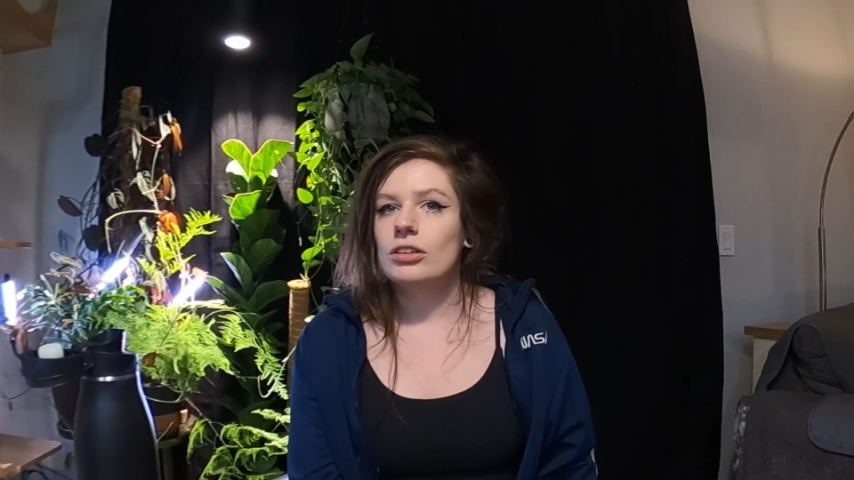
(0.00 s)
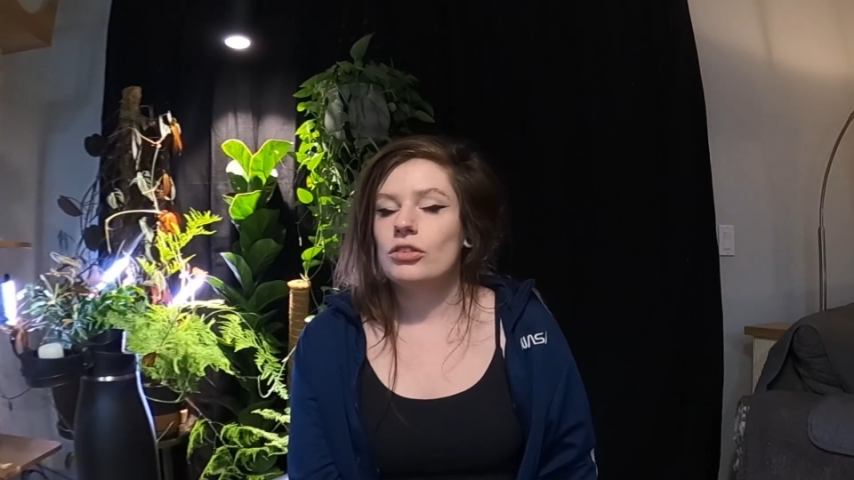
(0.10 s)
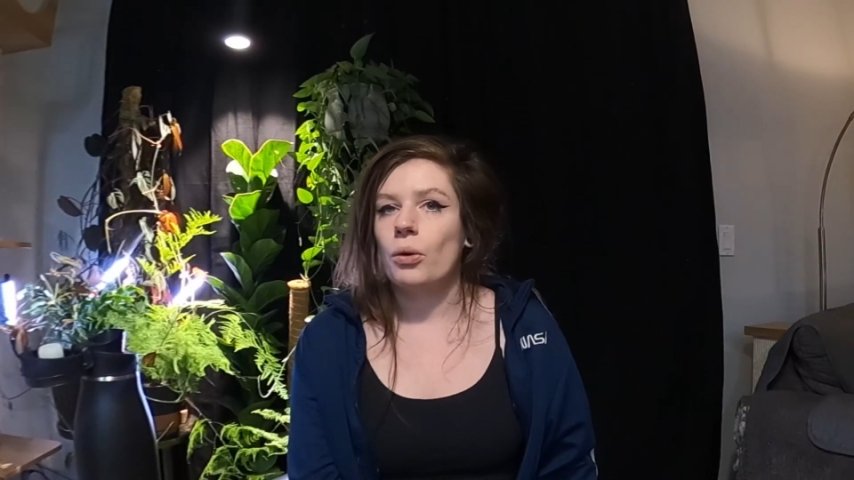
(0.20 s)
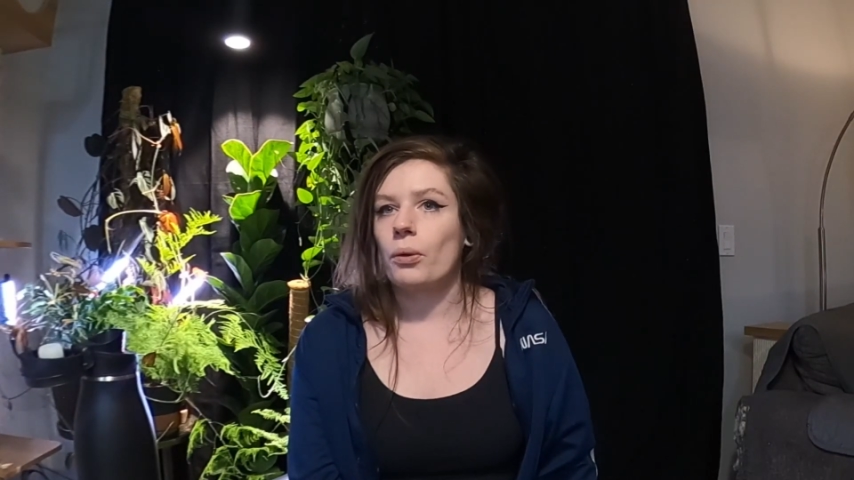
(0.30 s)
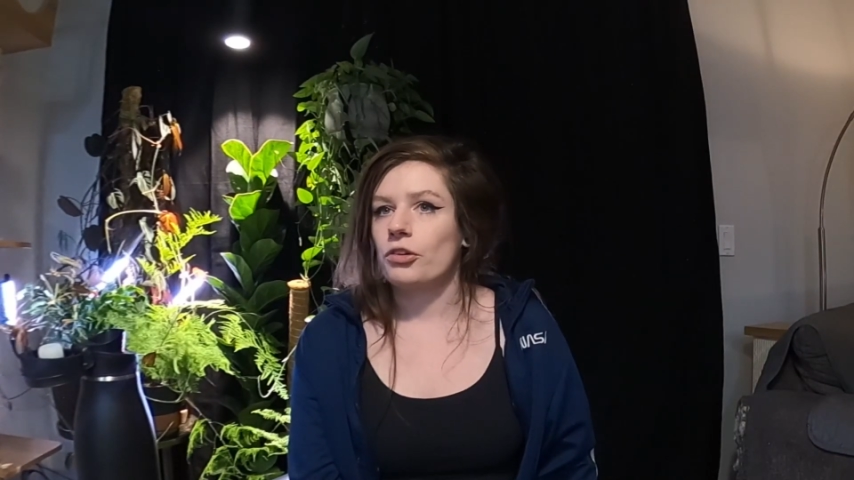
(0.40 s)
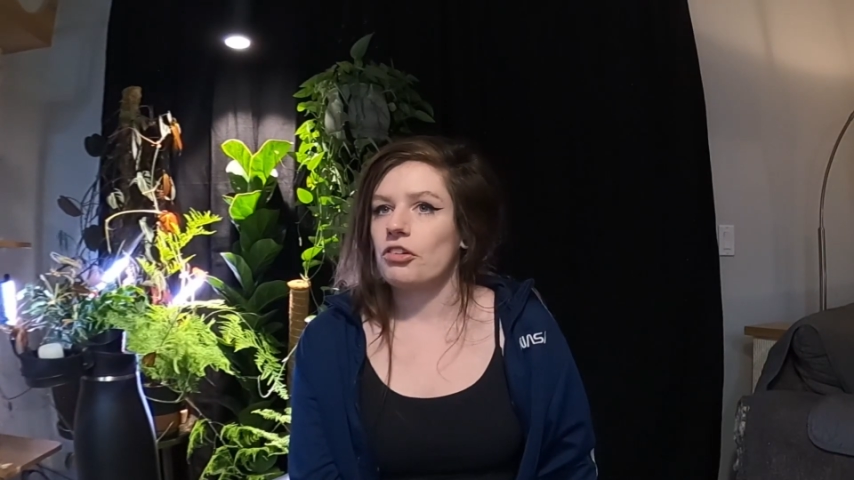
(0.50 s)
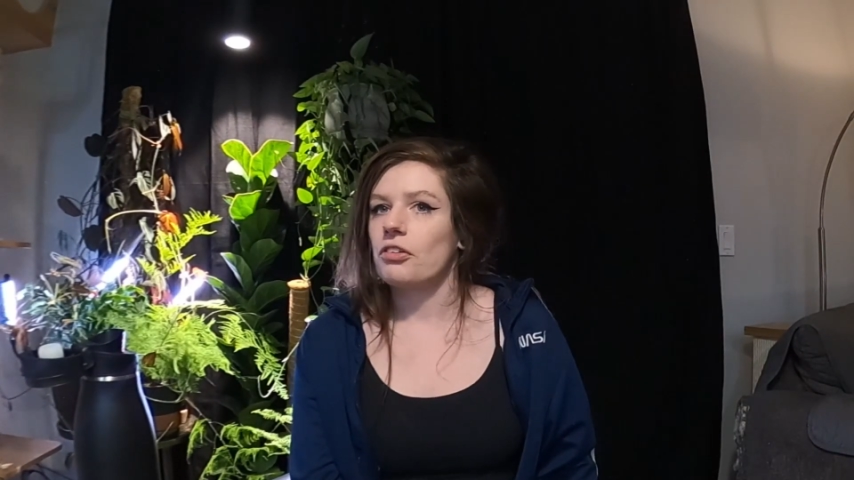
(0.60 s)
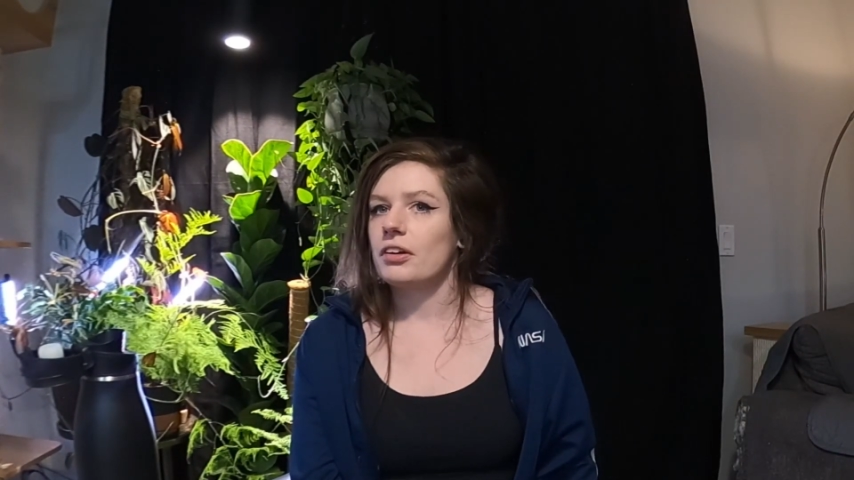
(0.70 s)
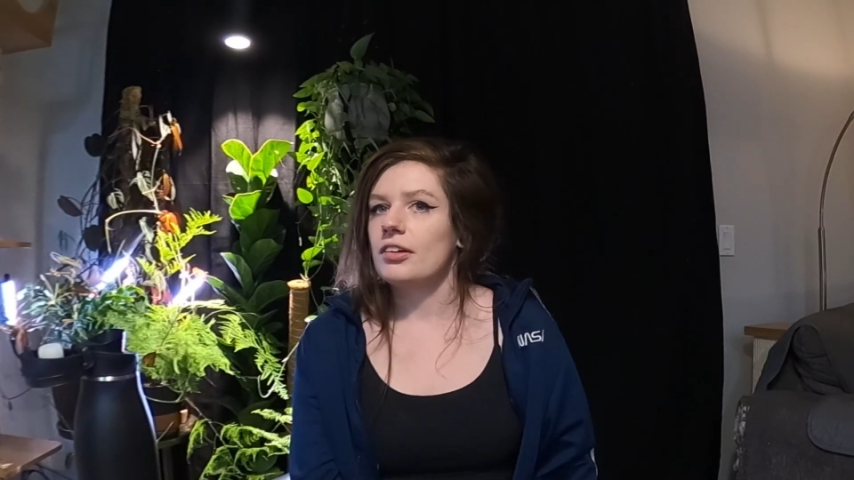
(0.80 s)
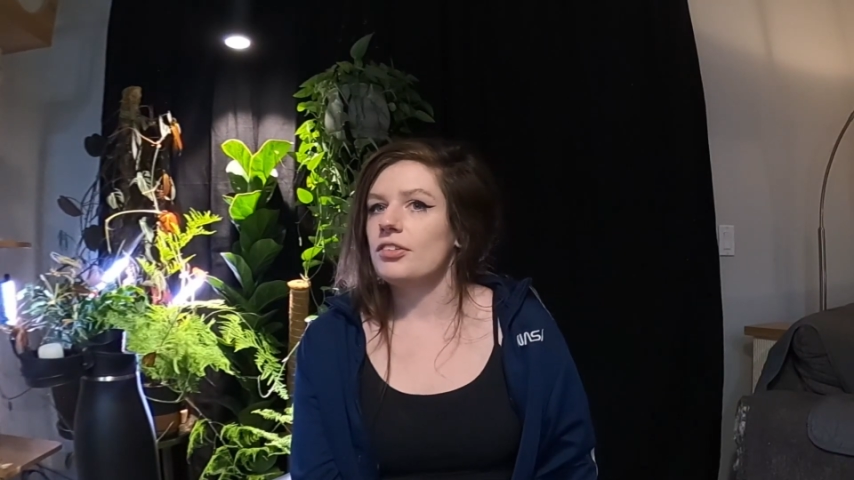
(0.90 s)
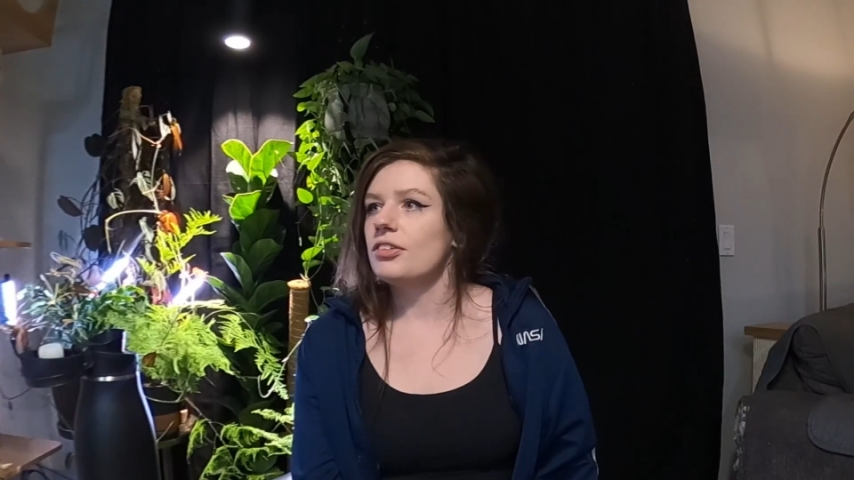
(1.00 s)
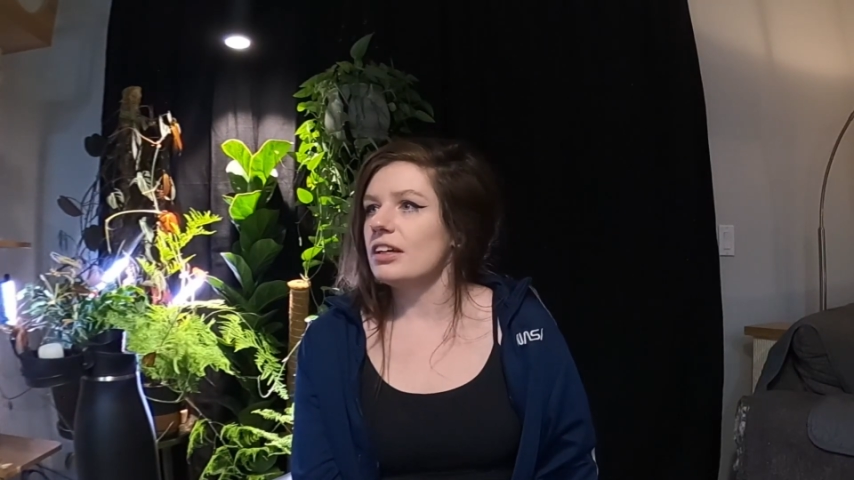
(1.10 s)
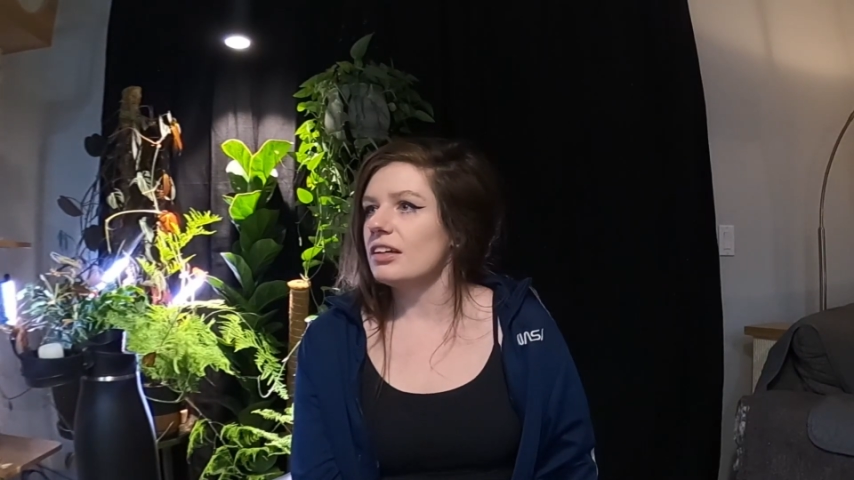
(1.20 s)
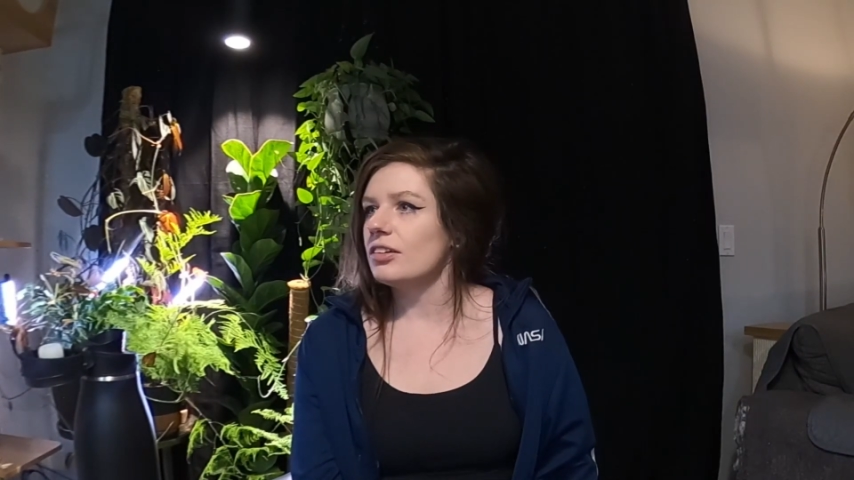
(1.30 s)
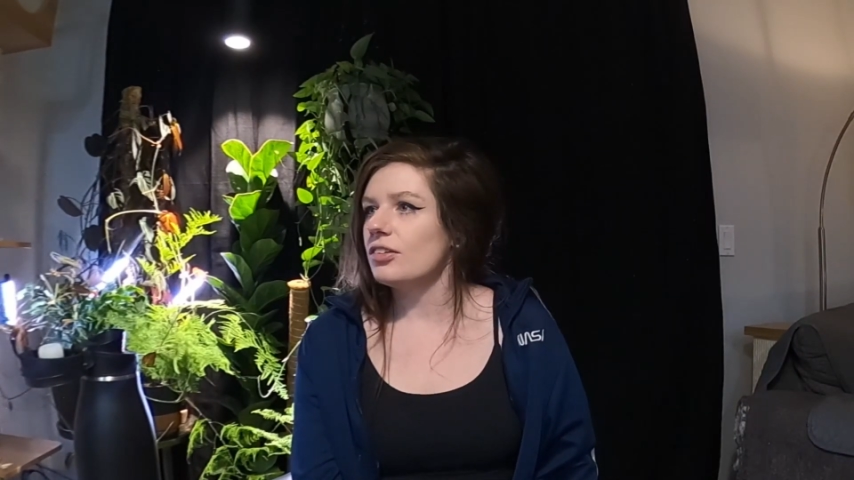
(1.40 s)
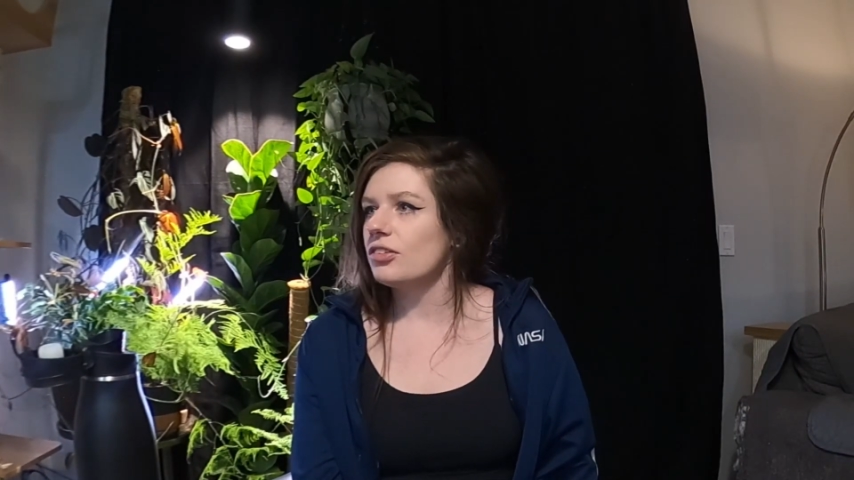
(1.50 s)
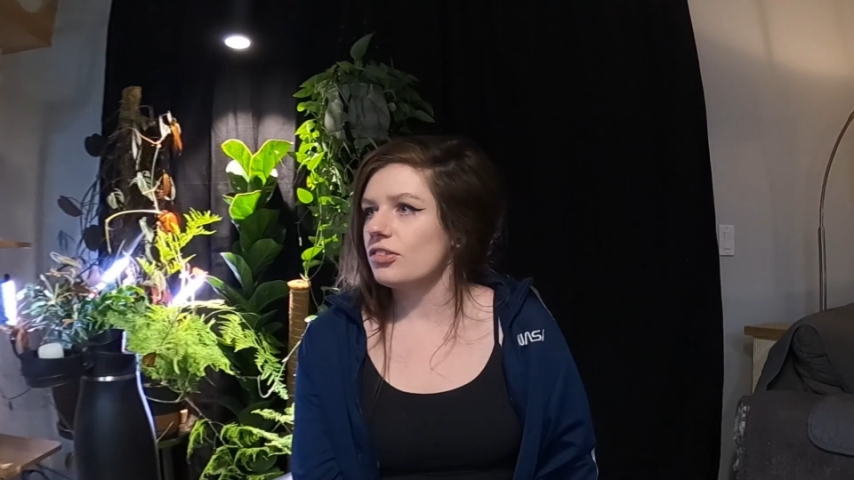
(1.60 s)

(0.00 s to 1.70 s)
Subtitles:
torture-y scenes